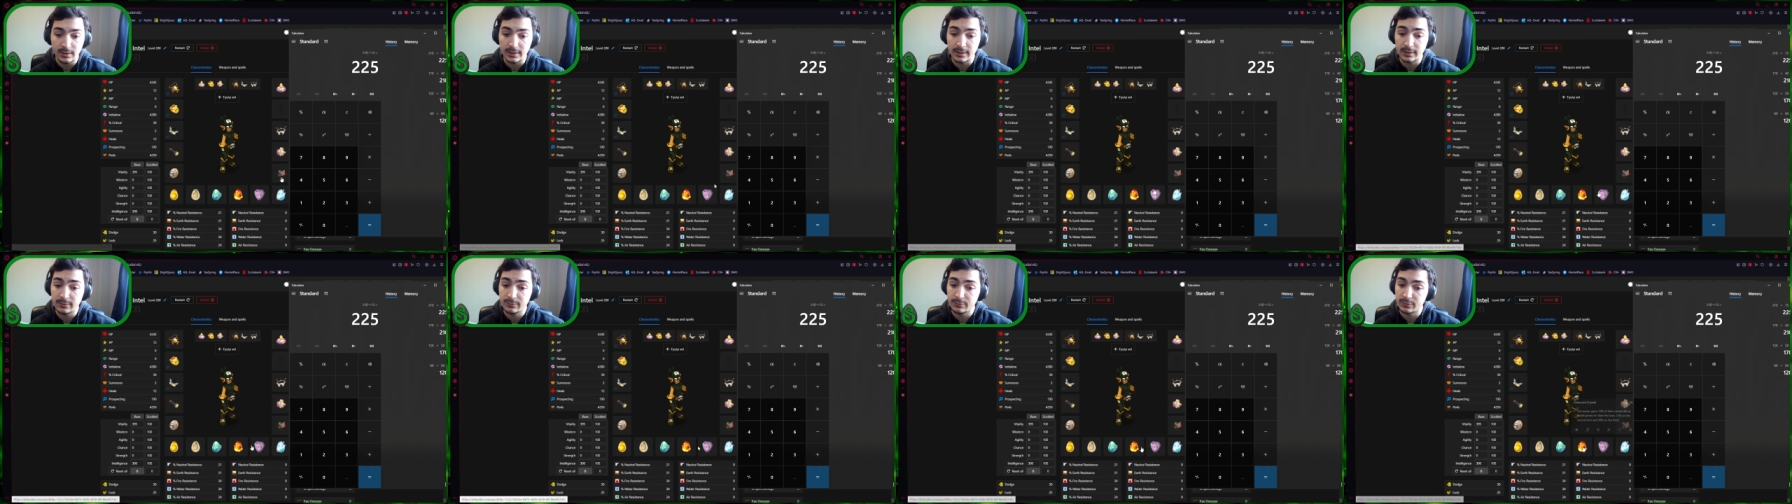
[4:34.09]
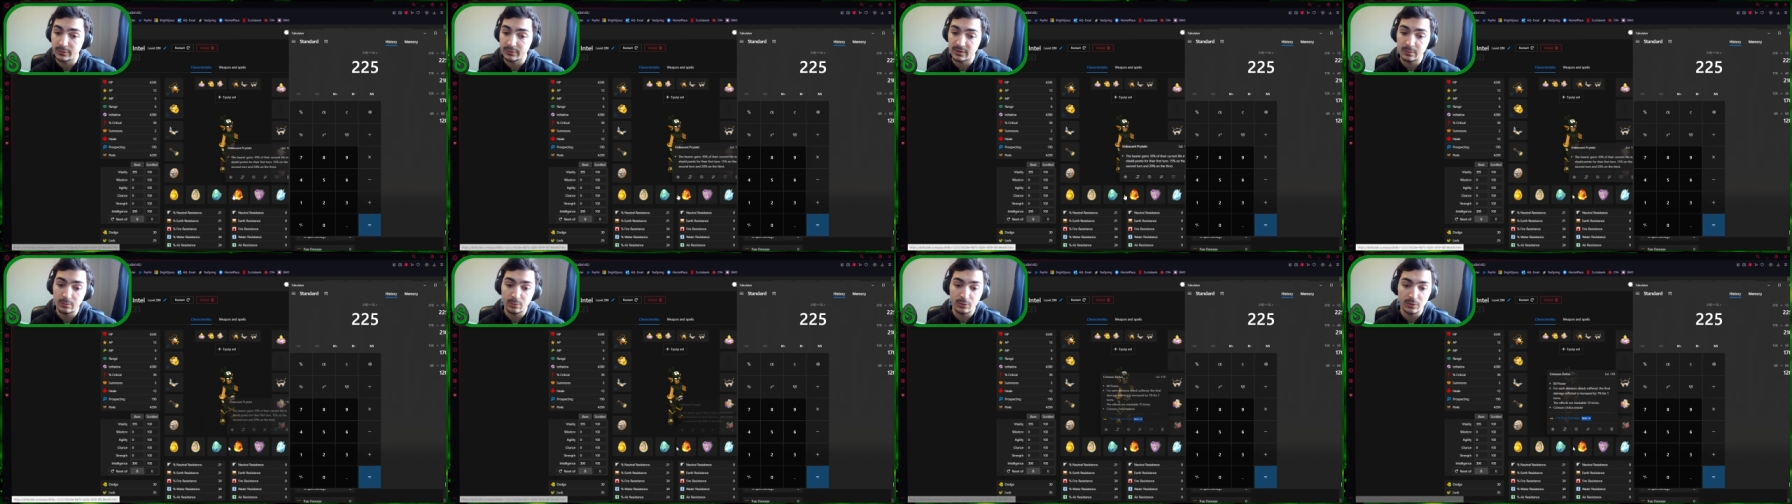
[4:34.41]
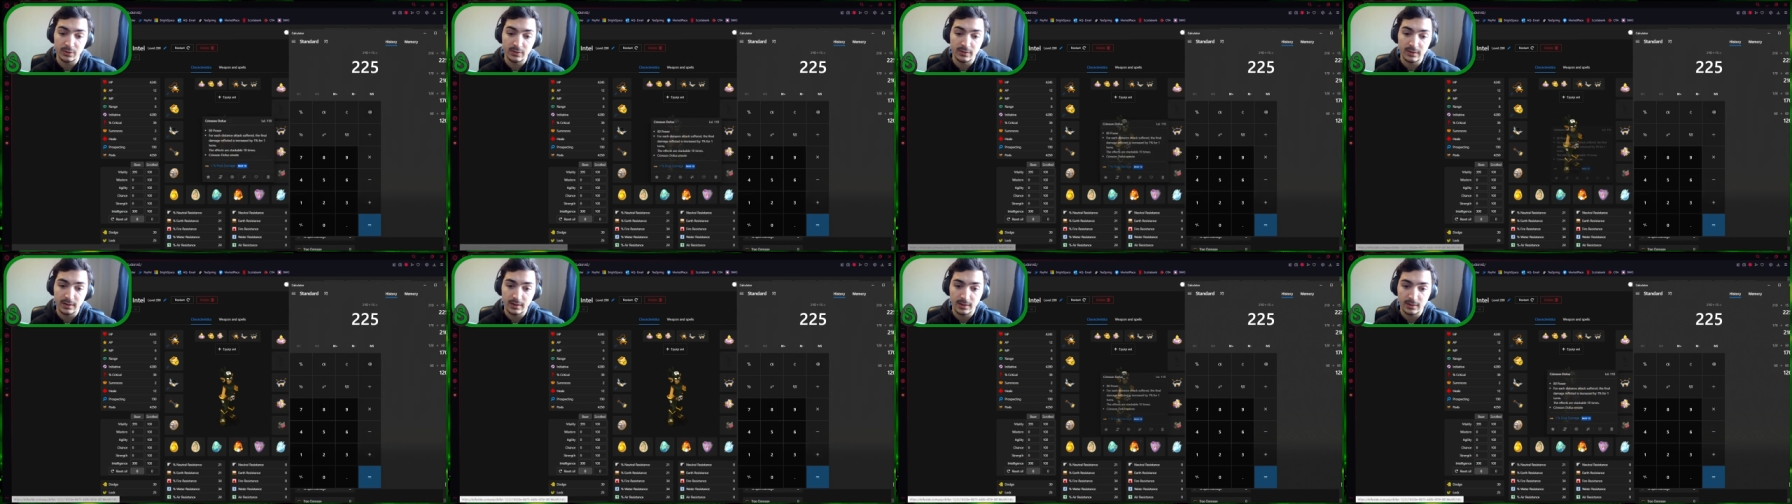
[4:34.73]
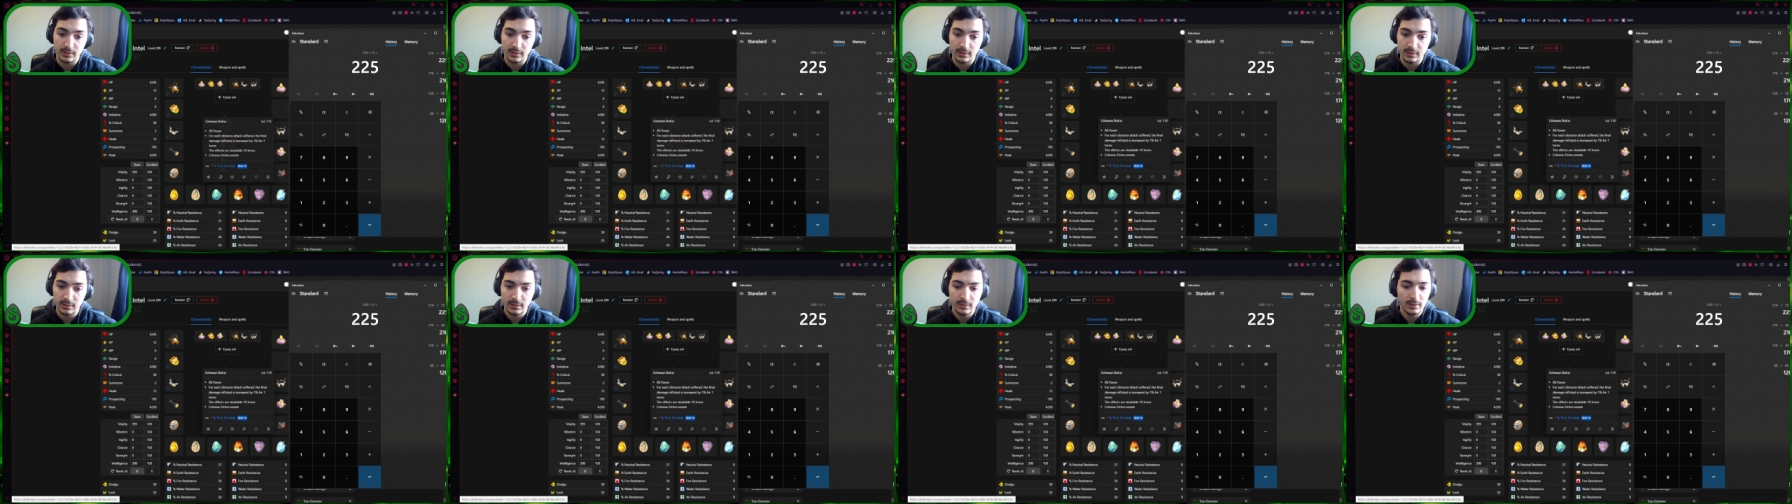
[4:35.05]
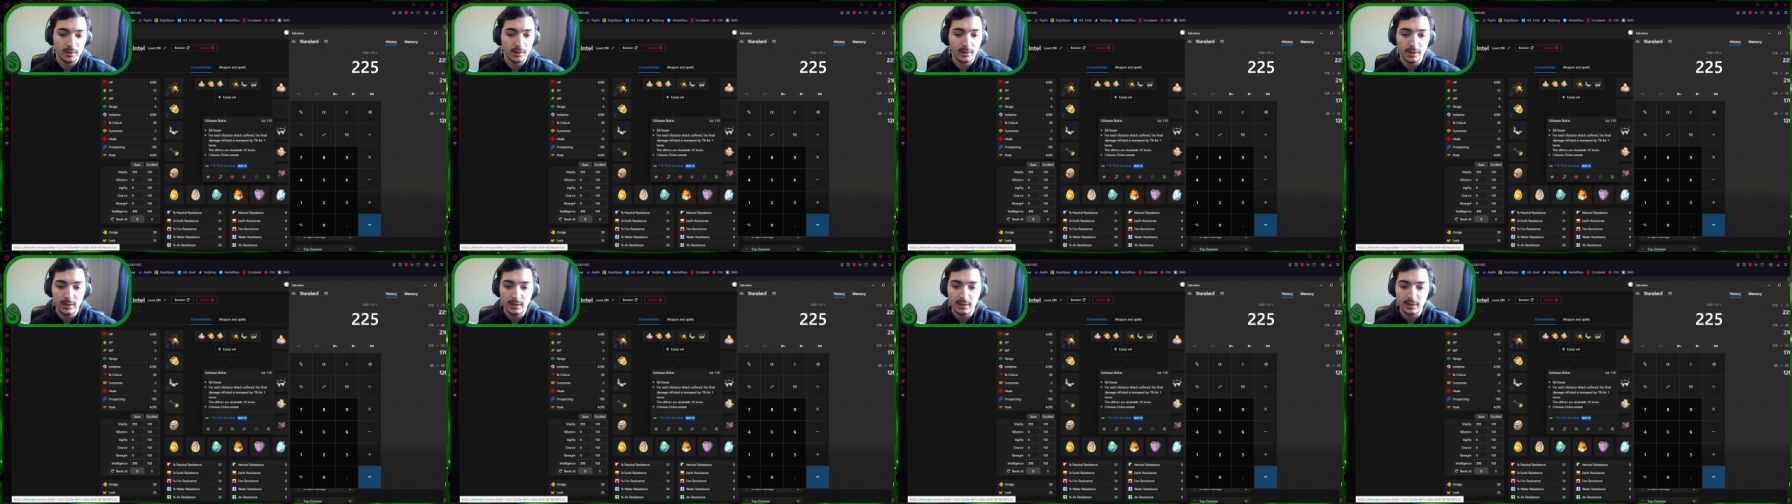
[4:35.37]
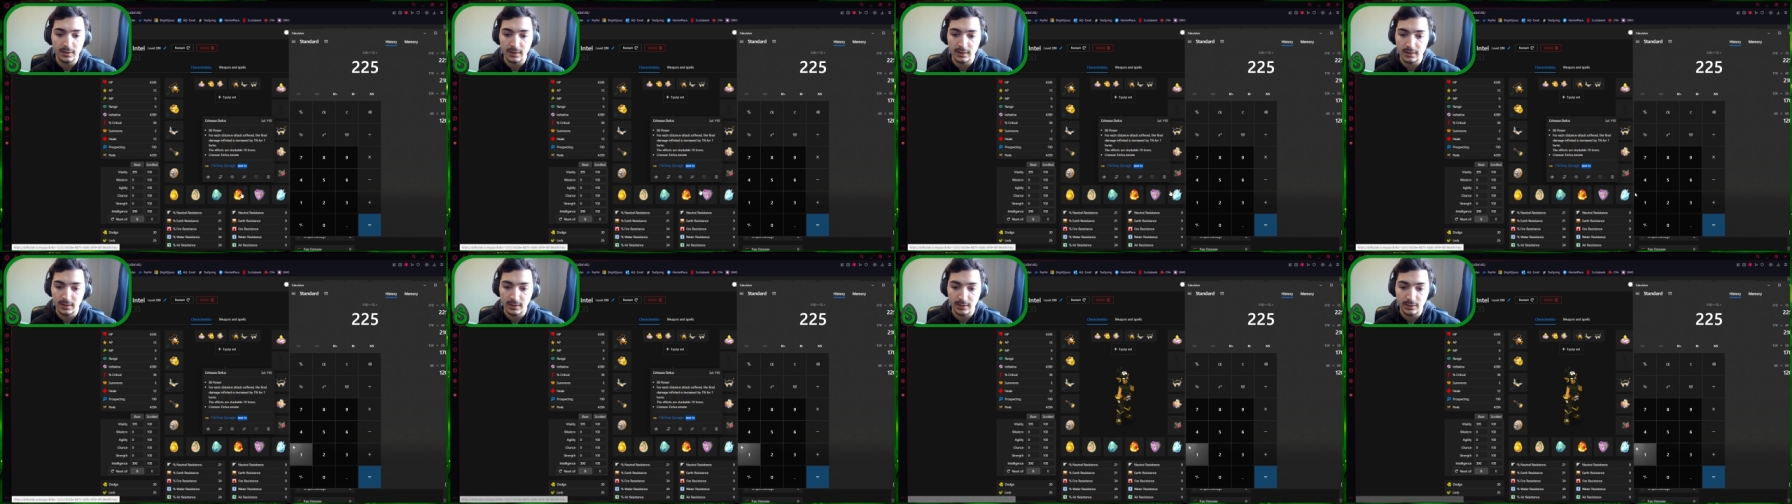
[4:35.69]
Like, for example, you take a,
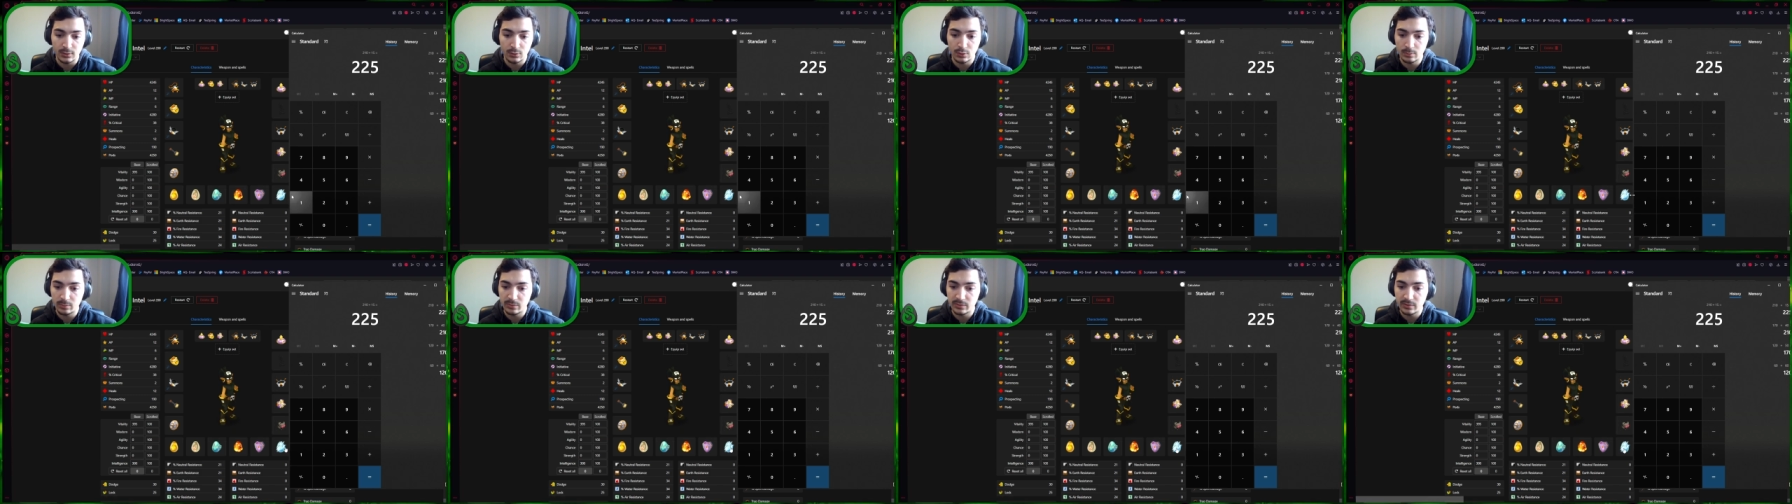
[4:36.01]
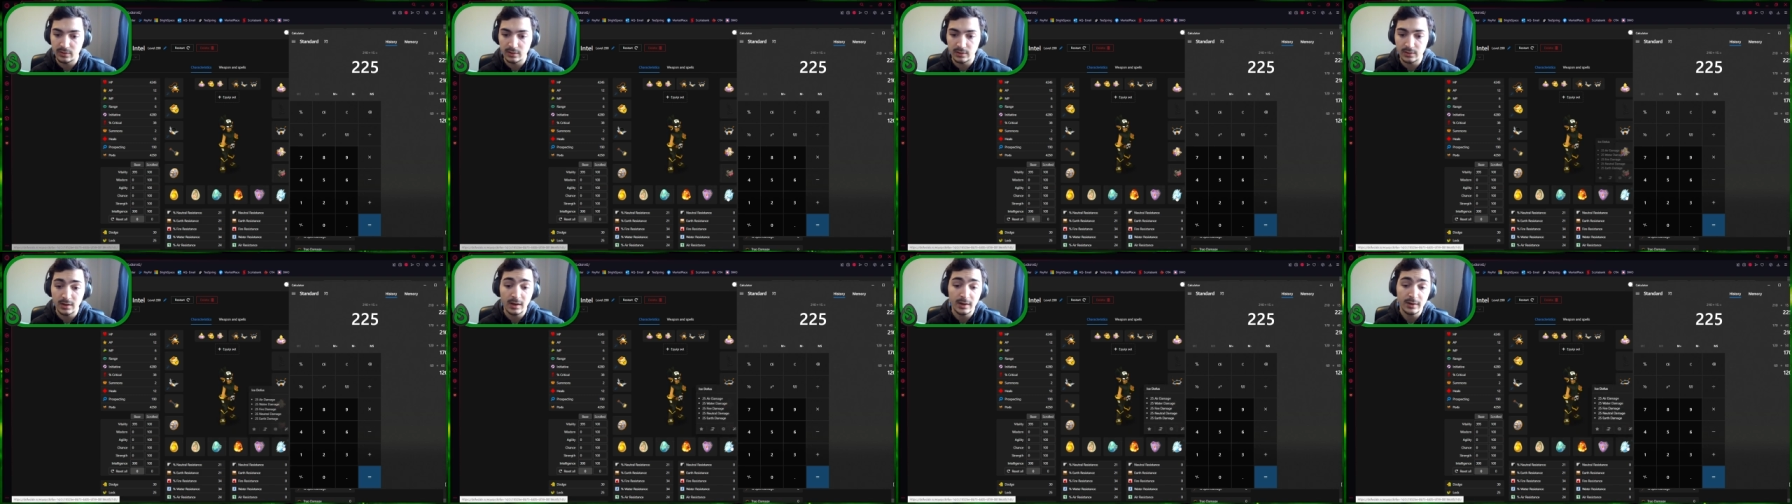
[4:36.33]
anything like Crimson.